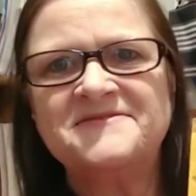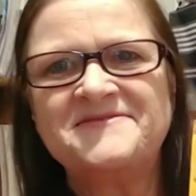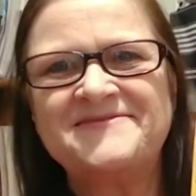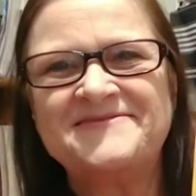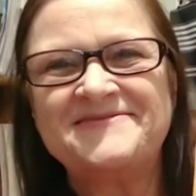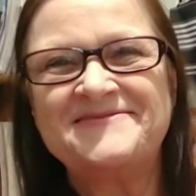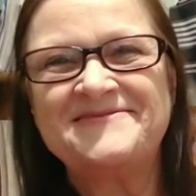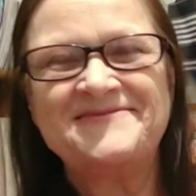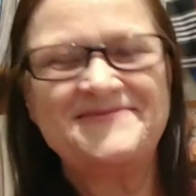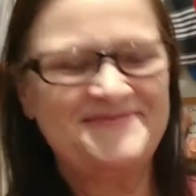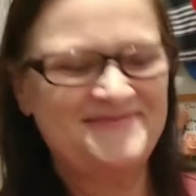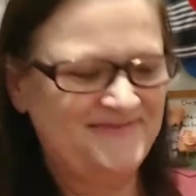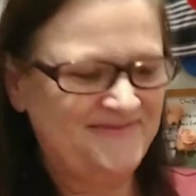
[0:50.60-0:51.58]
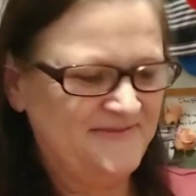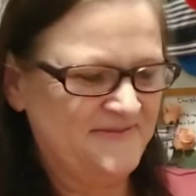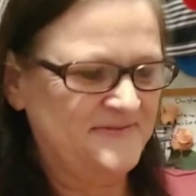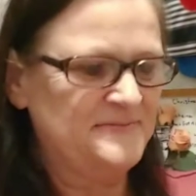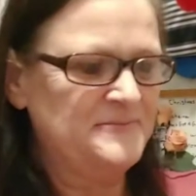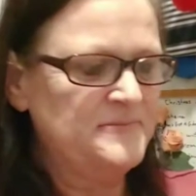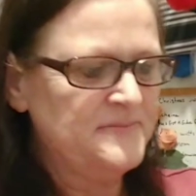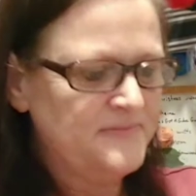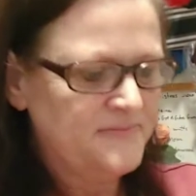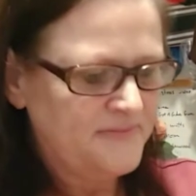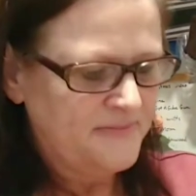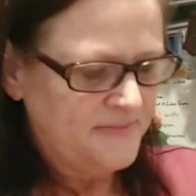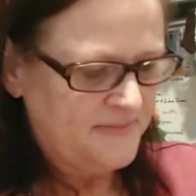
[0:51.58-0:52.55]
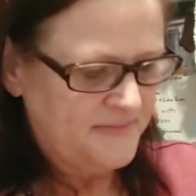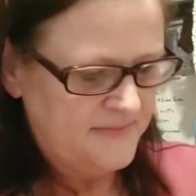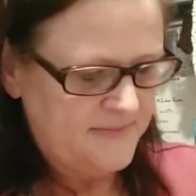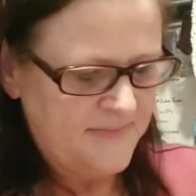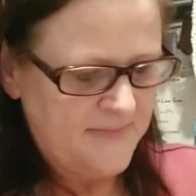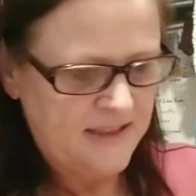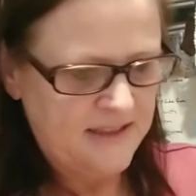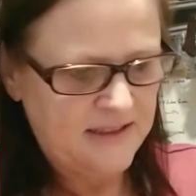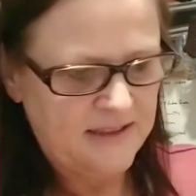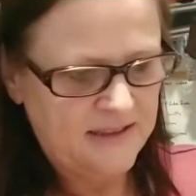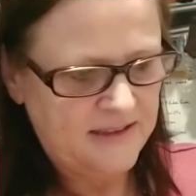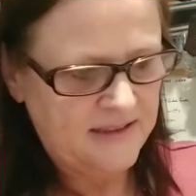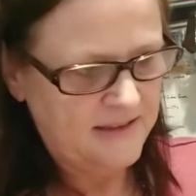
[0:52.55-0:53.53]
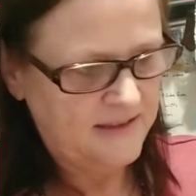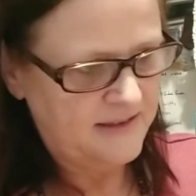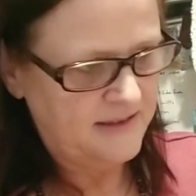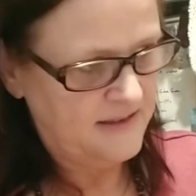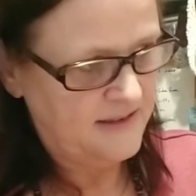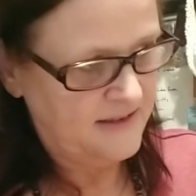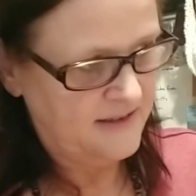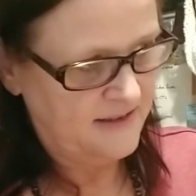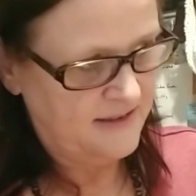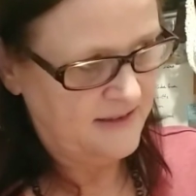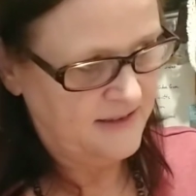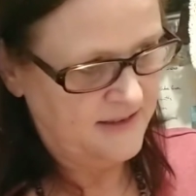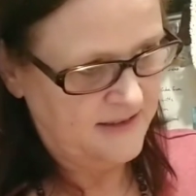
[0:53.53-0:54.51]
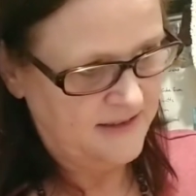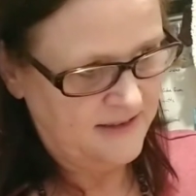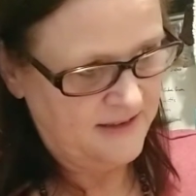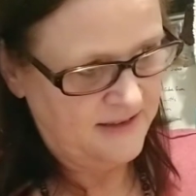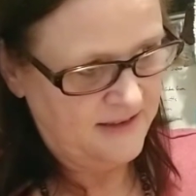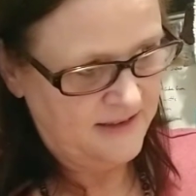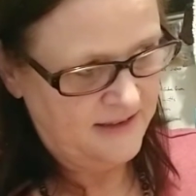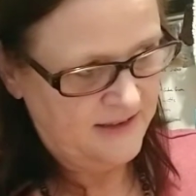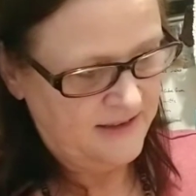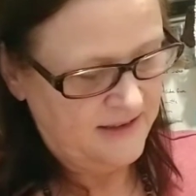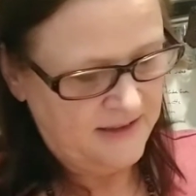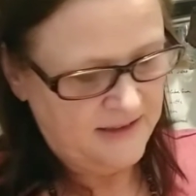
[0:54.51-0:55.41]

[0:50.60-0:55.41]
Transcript: No one is speaking in this clip.